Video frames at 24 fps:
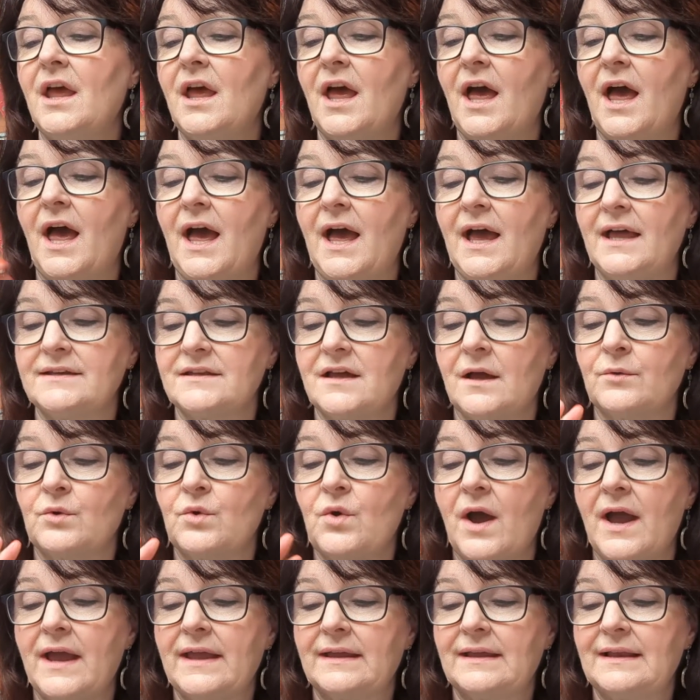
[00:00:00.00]
and I'm
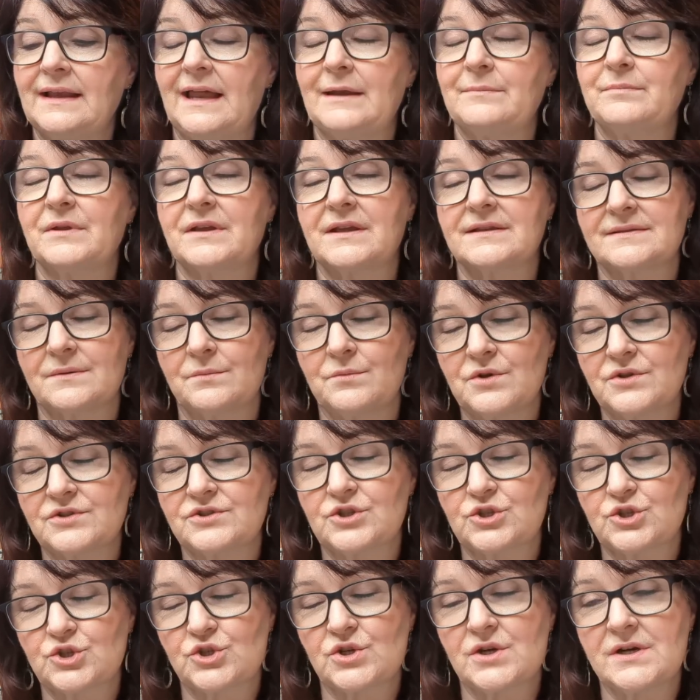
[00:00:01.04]
quite glad because I want to
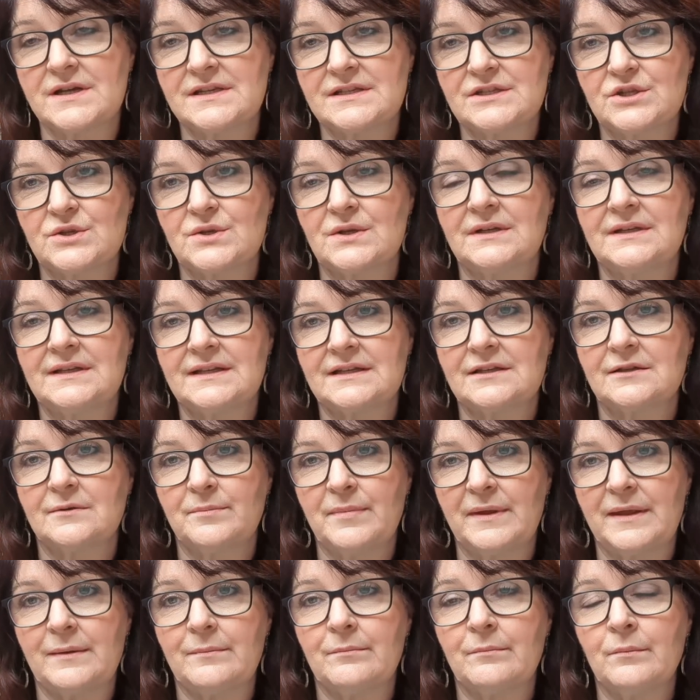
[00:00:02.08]
try and do a little
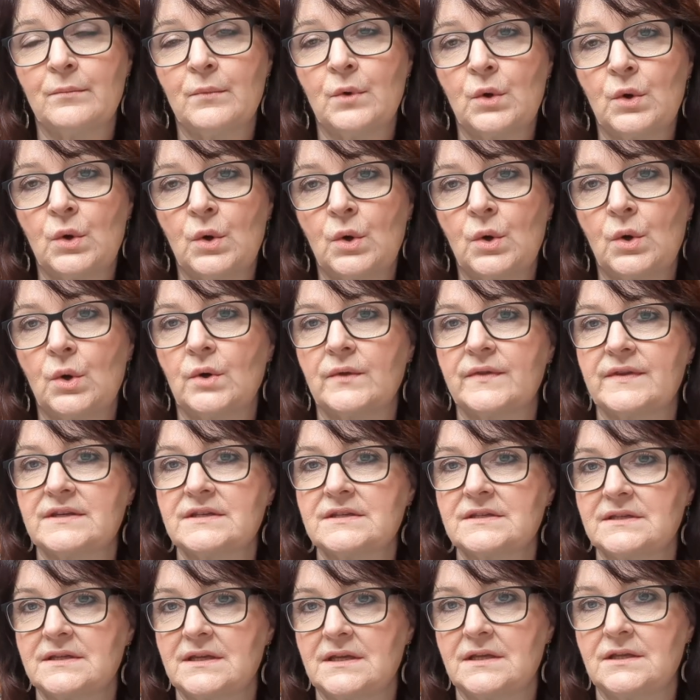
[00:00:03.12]
bit more
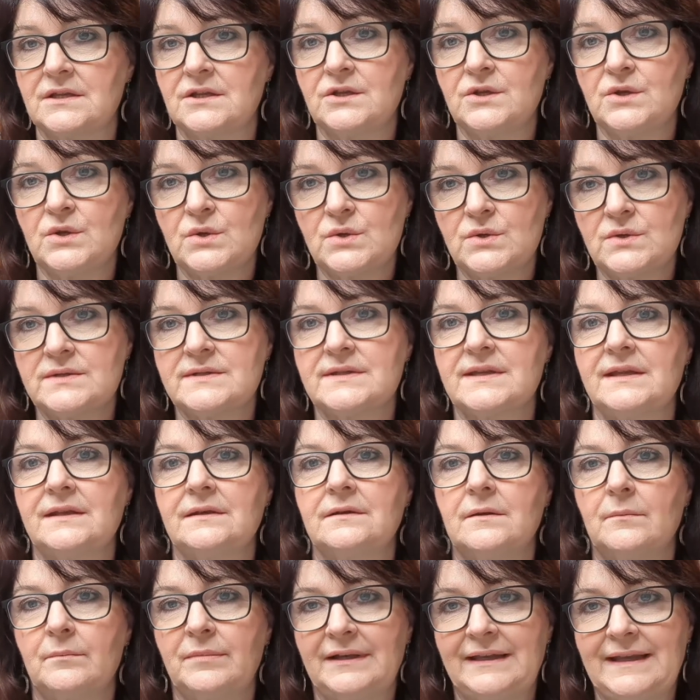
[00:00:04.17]
this year using
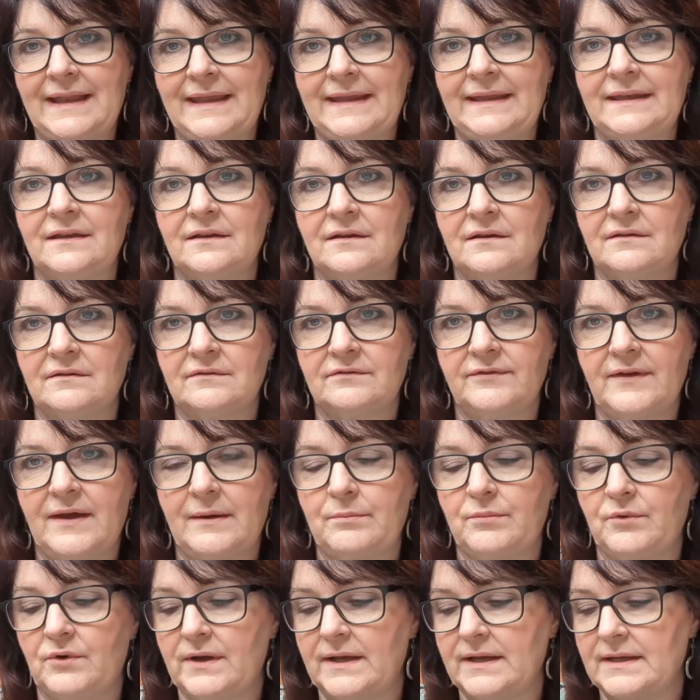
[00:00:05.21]
plainer
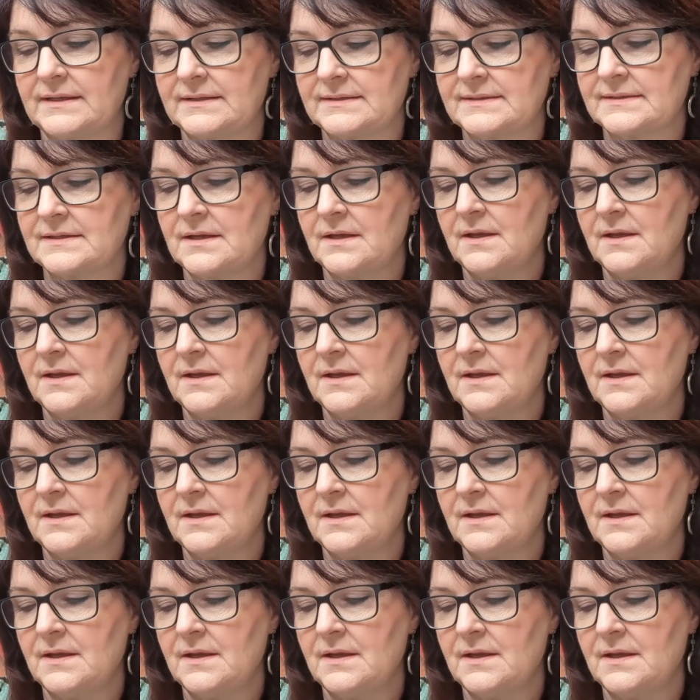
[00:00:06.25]
fabrics,